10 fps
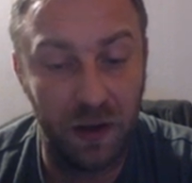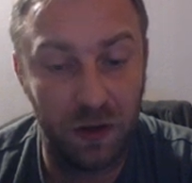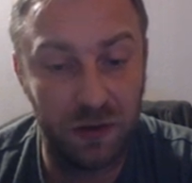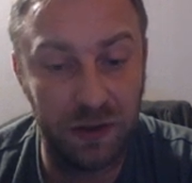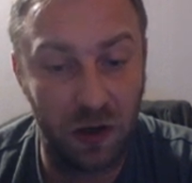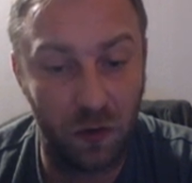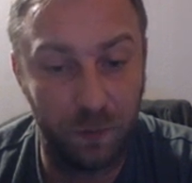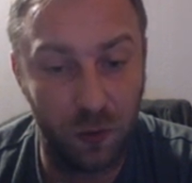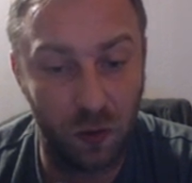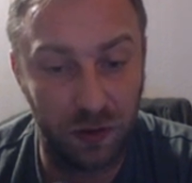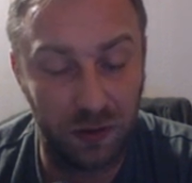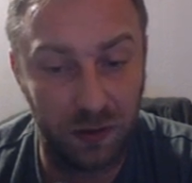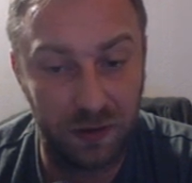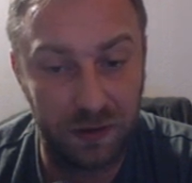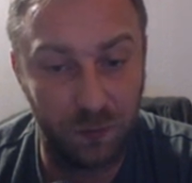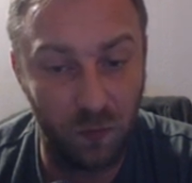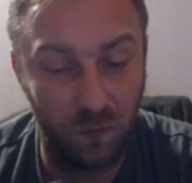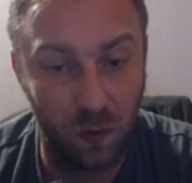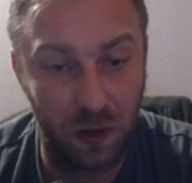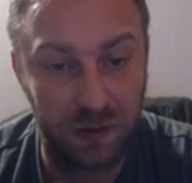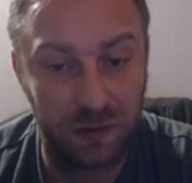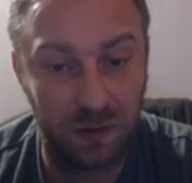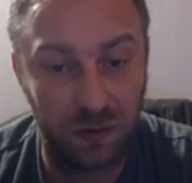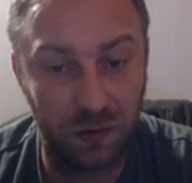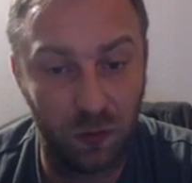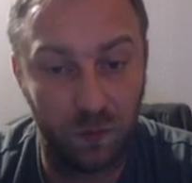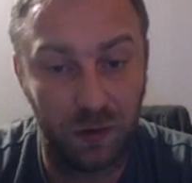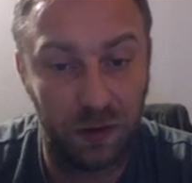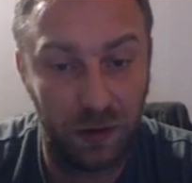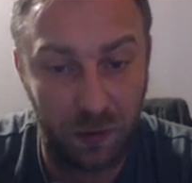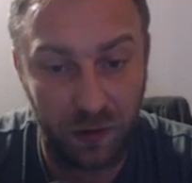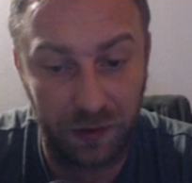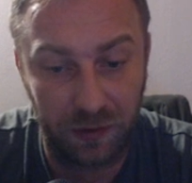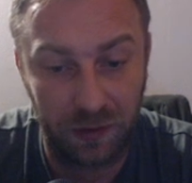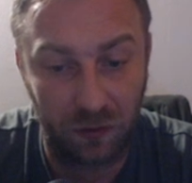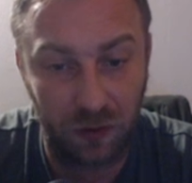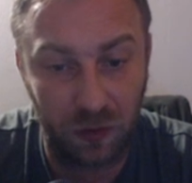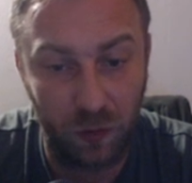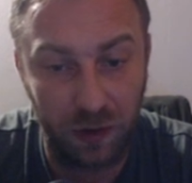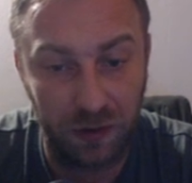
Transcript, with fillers: You see how important this move was to liberate now the queen.